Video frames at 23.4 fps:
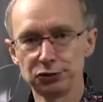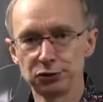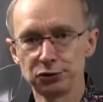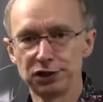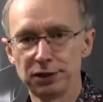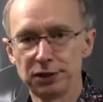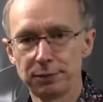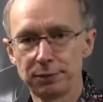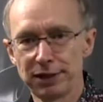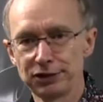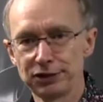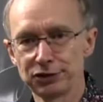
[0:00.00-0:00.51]
well, it
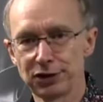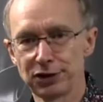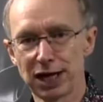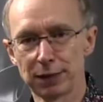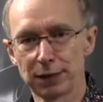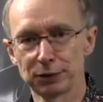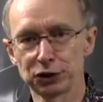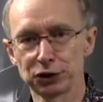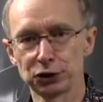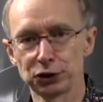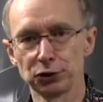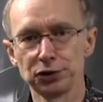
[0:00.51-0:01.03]
depends on how
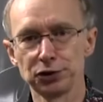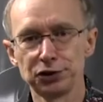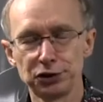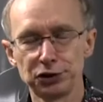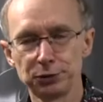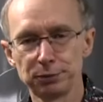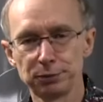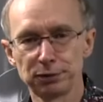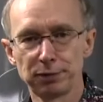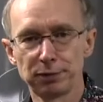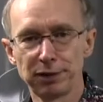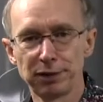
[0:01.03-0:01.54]
much noise
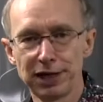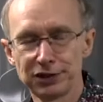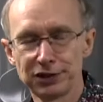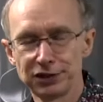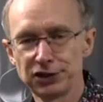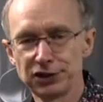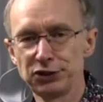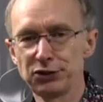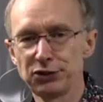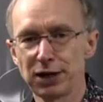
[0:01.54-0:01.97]
you're prepared to do,